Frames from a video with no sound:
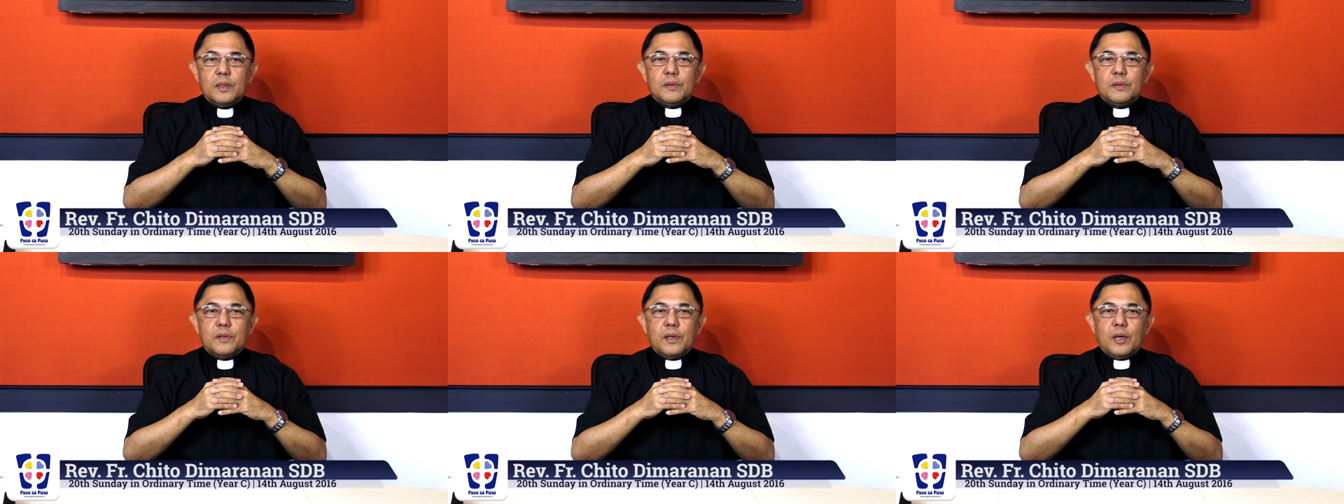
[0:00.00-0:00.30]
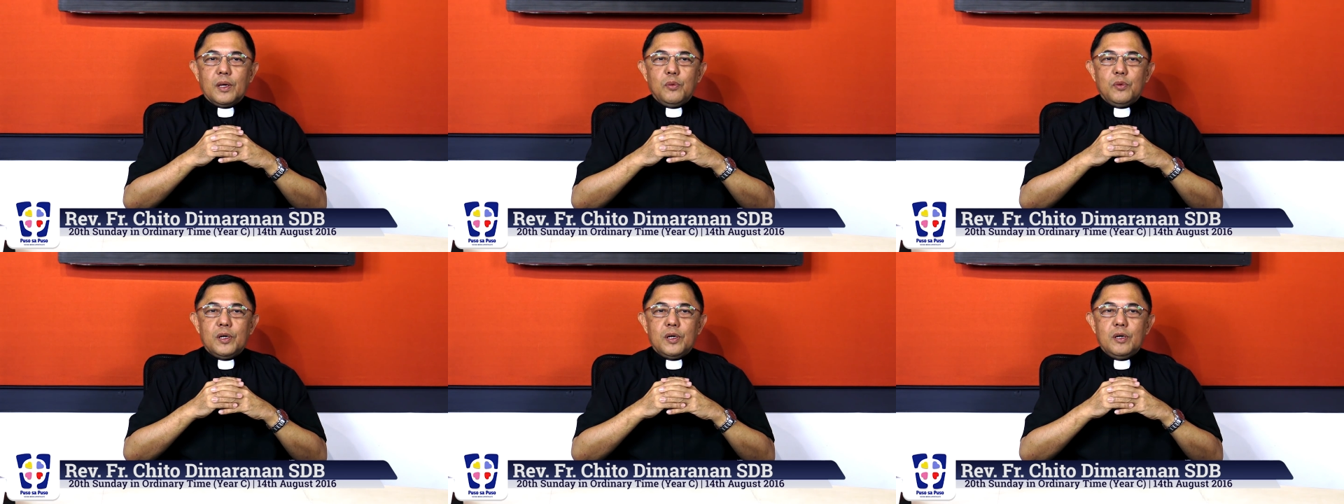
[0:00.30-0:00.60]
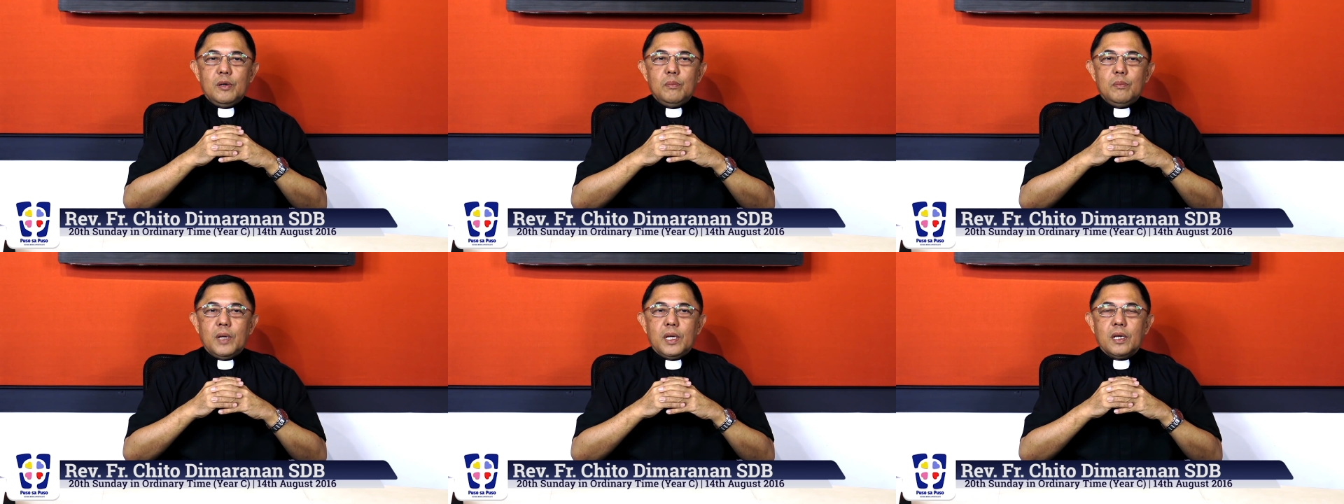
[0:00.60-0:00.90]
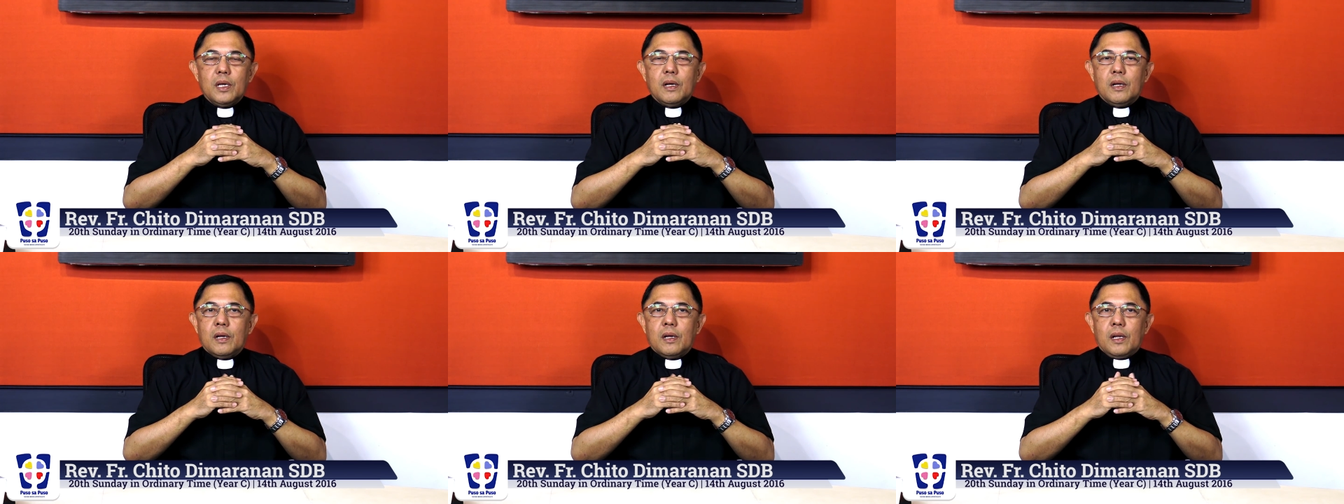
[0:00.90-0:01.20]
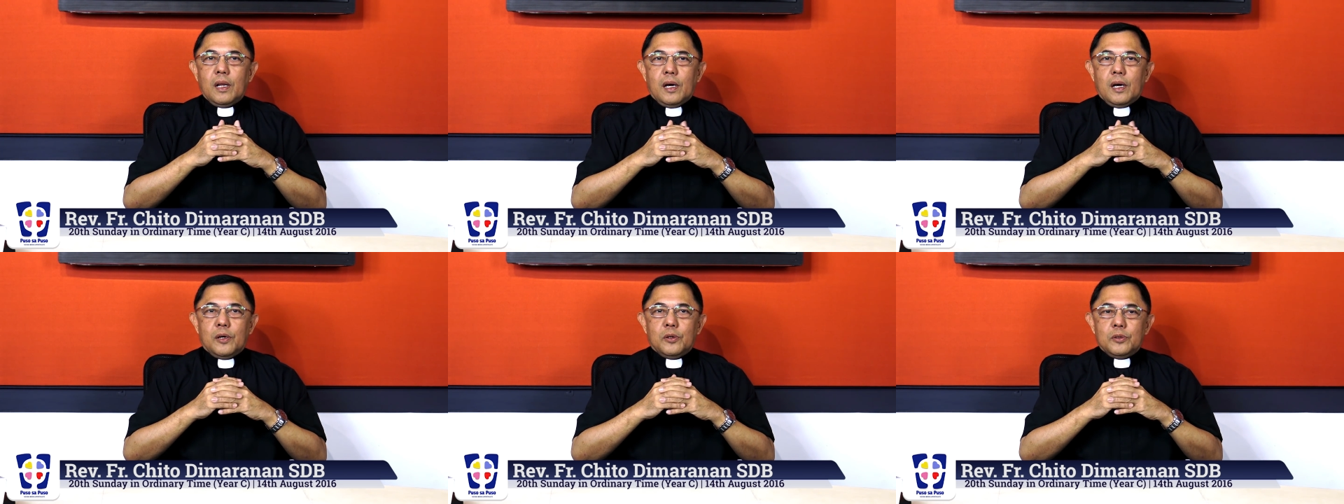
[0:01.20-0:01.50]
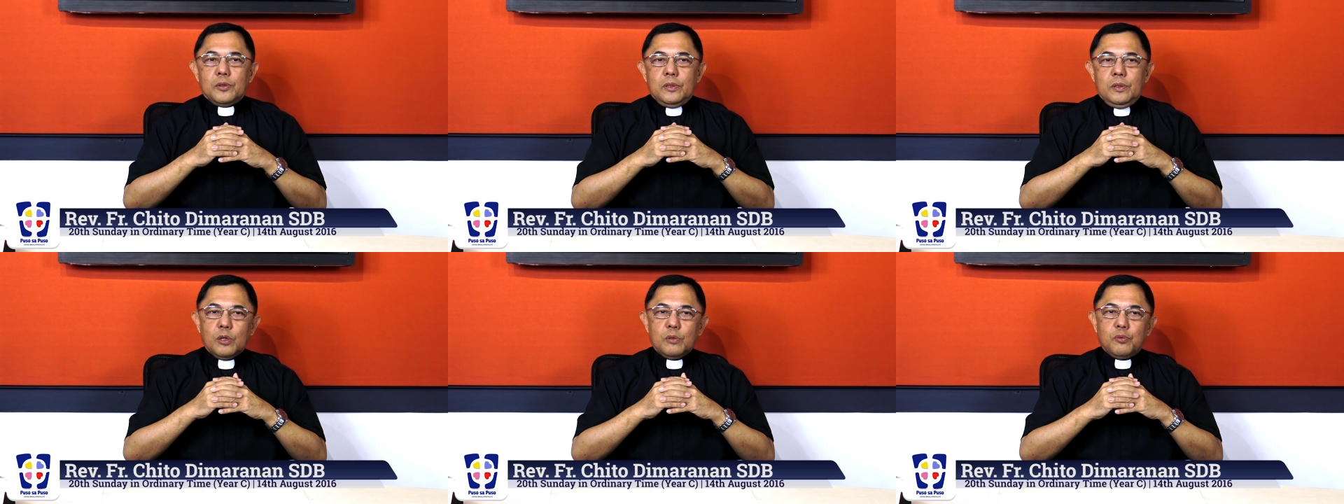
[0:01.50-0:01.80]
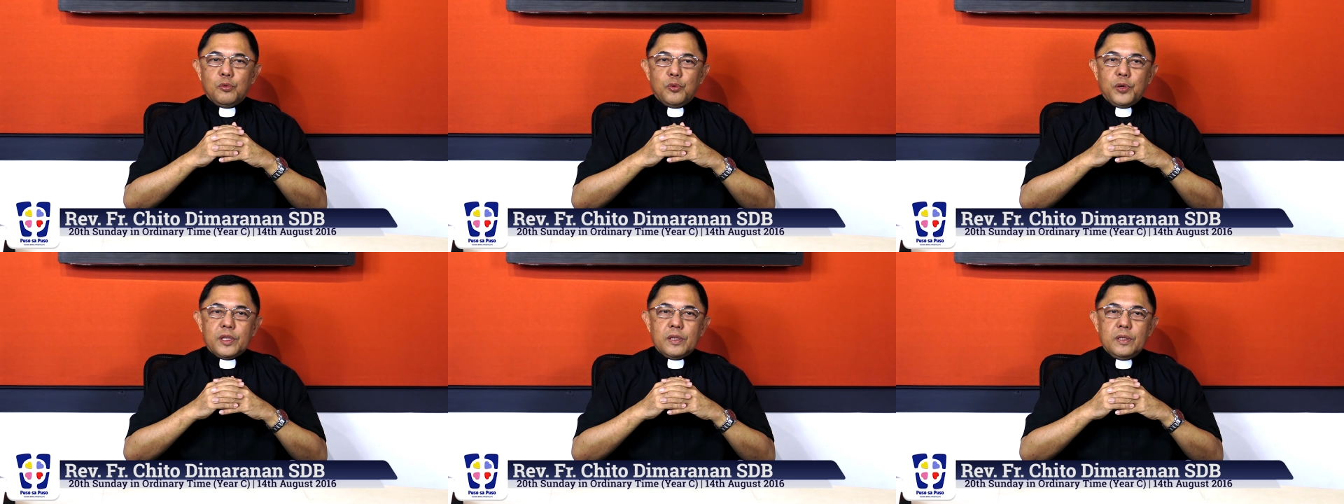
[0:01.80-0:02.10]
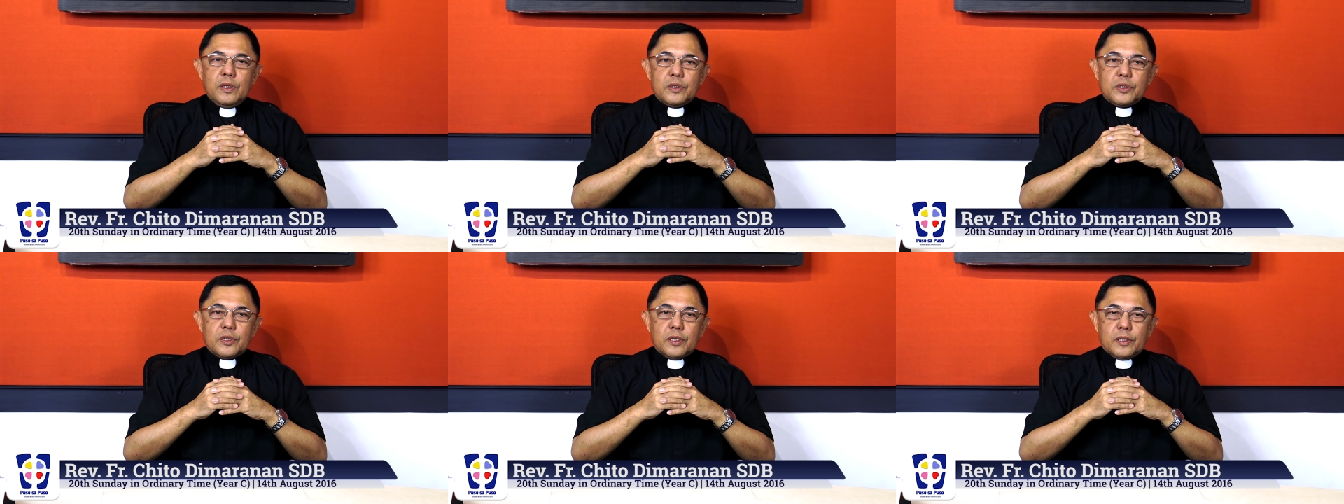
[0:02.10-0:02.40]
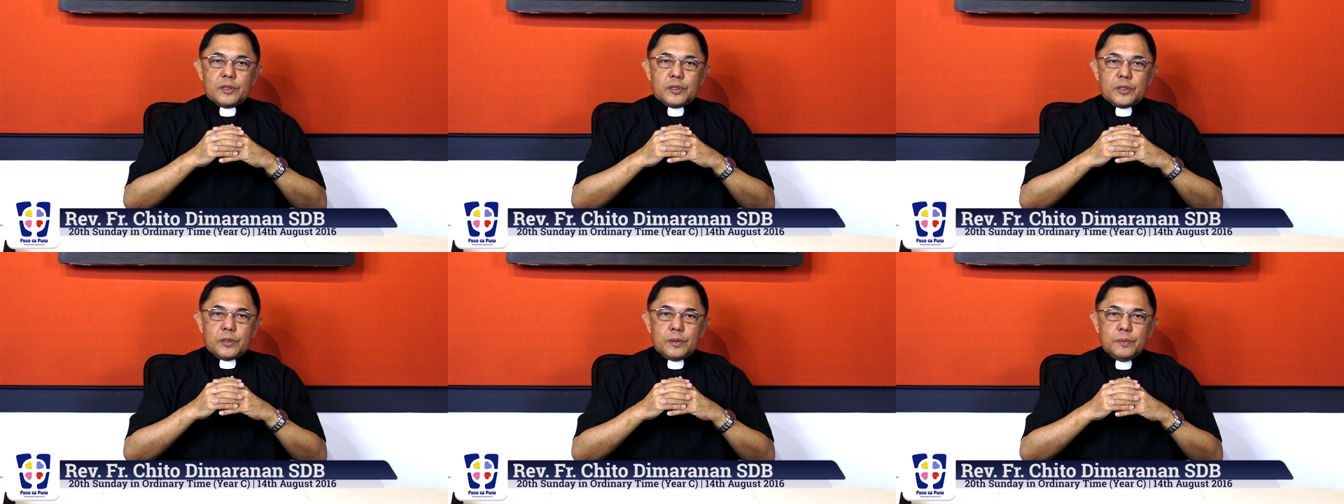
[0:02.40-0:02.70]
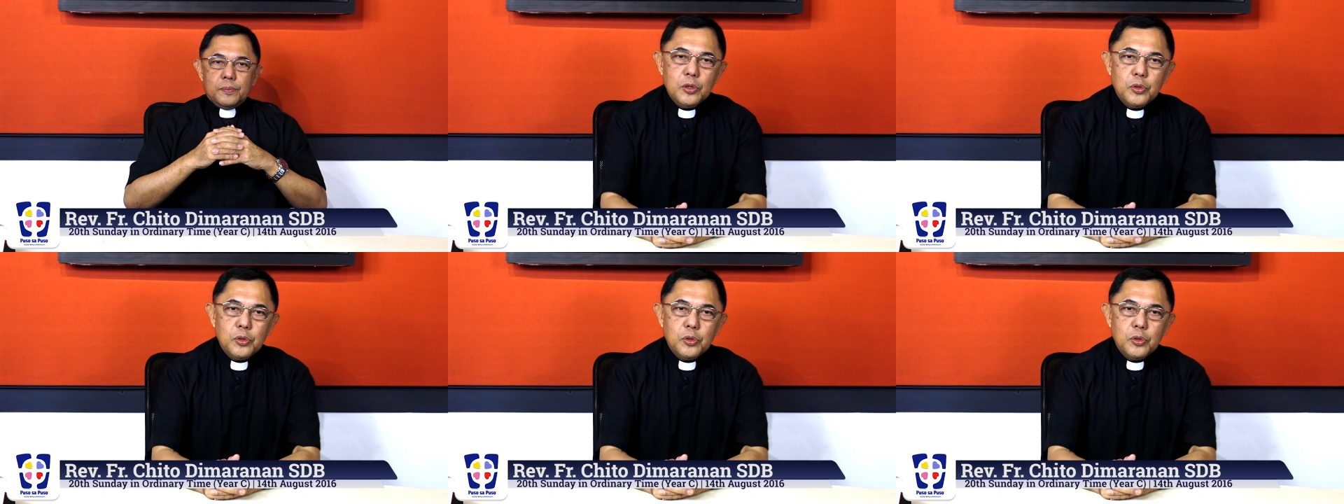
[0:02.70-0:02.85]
They were my cloud of witnesses,